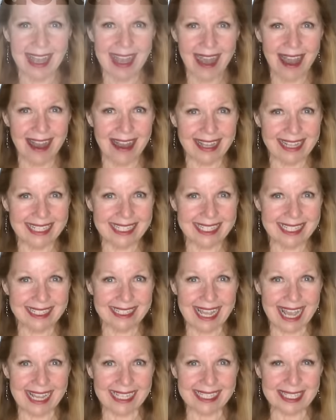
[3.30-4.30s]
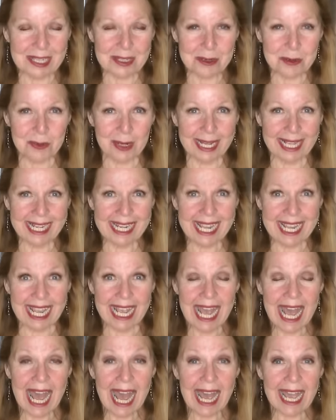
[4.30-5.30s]
Hi, it's Alaska Granny.
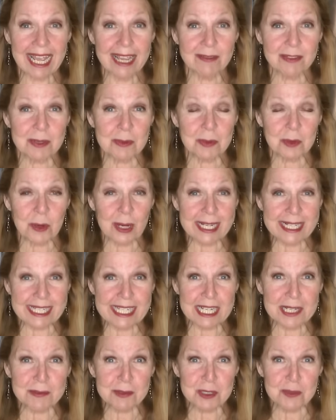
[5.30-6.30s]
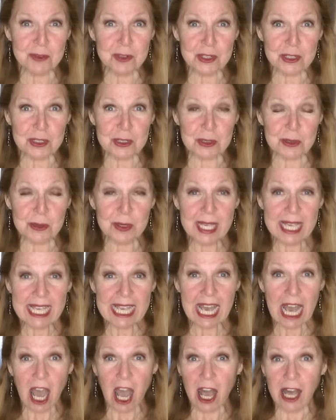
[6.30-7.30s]
I have some great tips for you
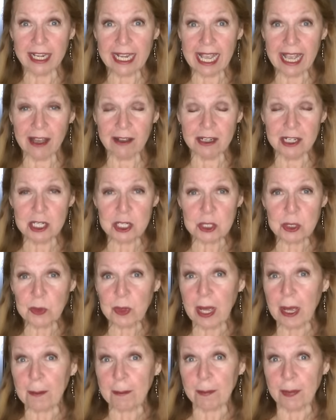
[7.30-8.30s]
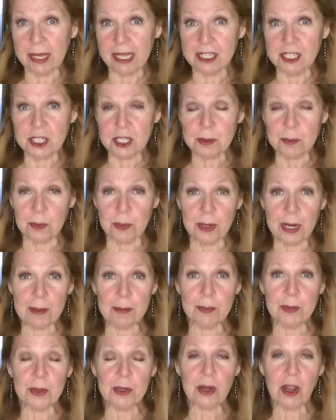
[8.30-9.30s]
on how to do a budget
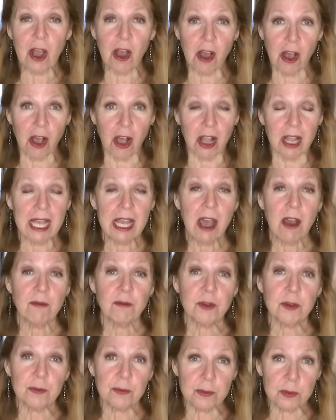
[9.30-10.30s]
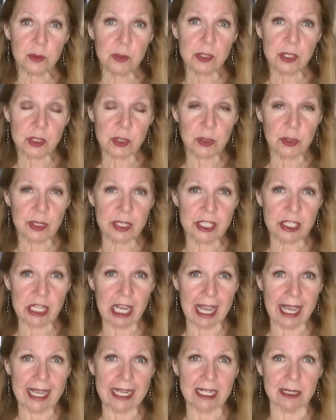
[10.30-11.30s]
prepper haul for food storage
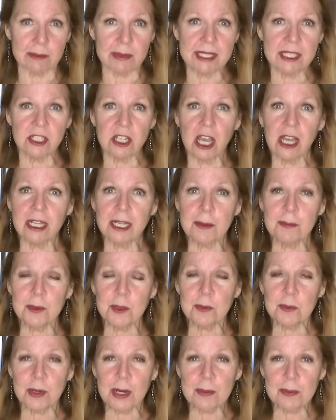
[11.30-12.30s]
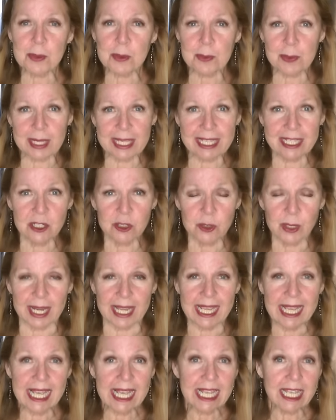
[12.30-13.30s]
items. Stock up your prepper
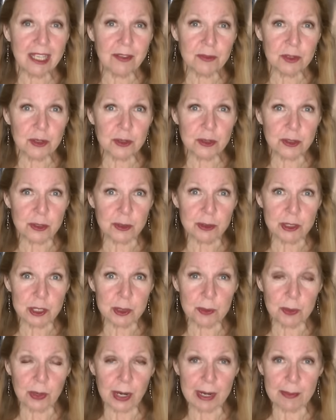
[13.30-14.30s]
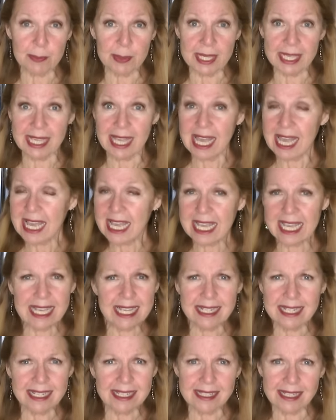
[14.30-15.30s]
pantry. If you're new to prepping,
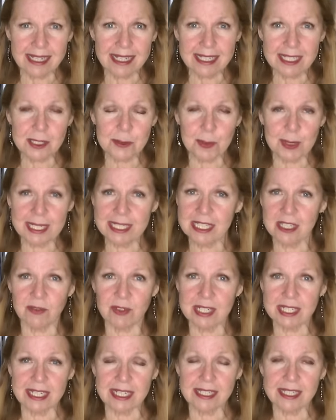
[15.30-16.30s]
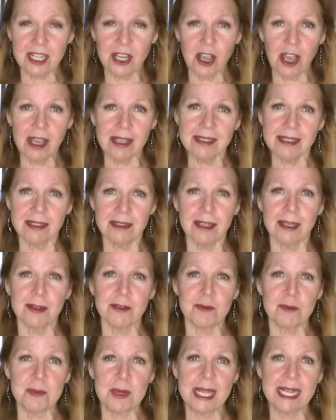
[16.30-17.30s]
it isn't expensive. It doesn't cost a lot
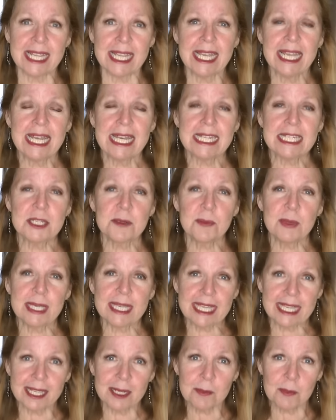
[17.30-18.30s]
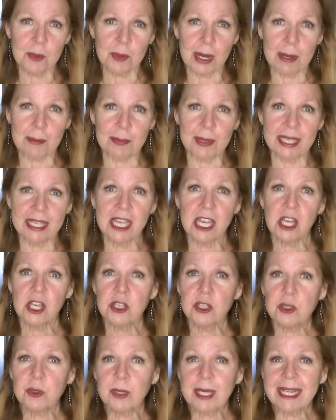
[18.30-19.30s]
of money to begin prepping.
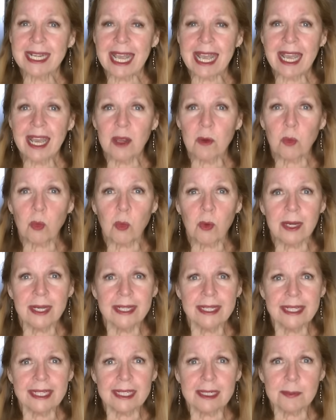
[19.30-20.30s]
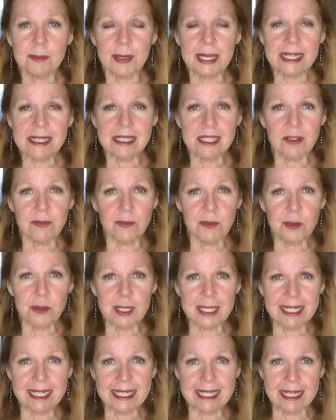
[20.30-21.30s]
You can add one little basic food
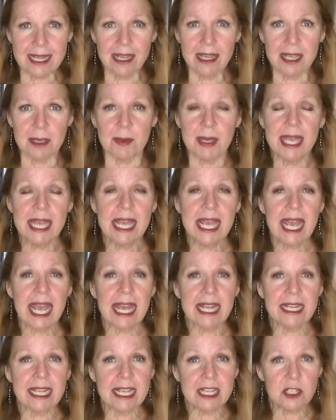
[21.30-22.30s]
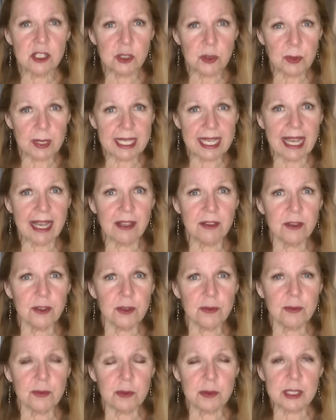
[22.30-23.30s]
at a time. And as you gather
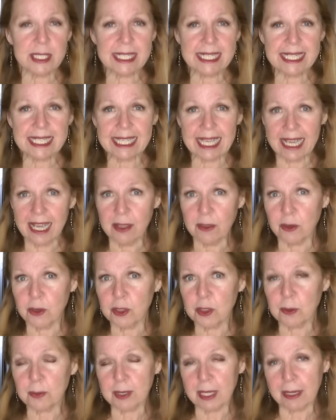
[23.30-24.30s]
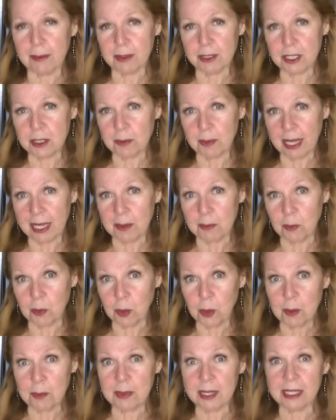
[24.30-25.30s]
your foods together, you'll be able to make
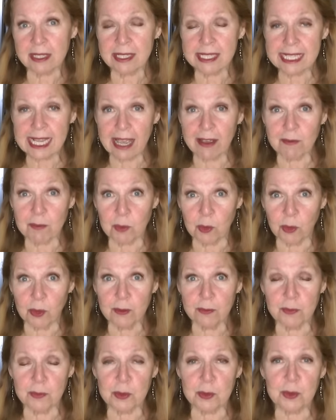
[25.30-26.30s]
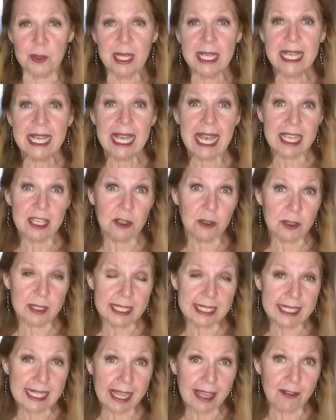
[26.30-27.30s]
more meals, have more food. You'll
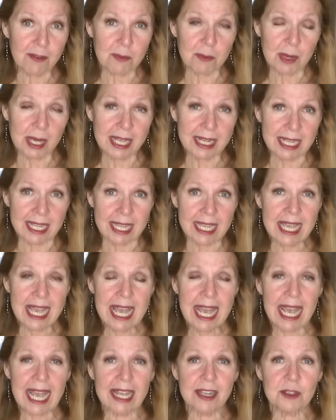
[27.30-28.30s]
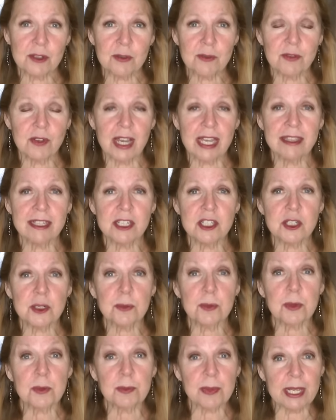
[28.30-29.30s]
save money, and you'll find that you're
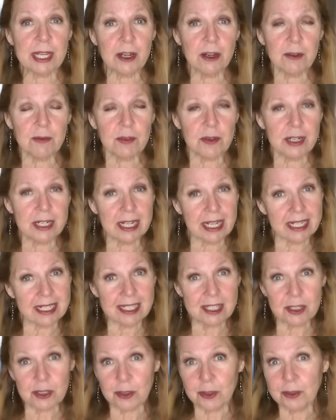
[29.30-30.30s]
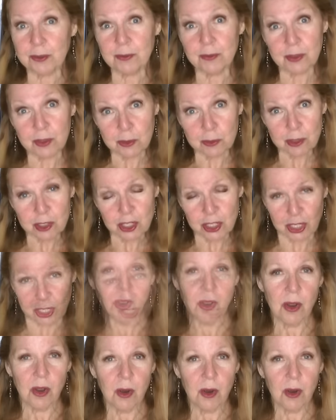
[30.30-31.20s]
prepared for an uncertain future.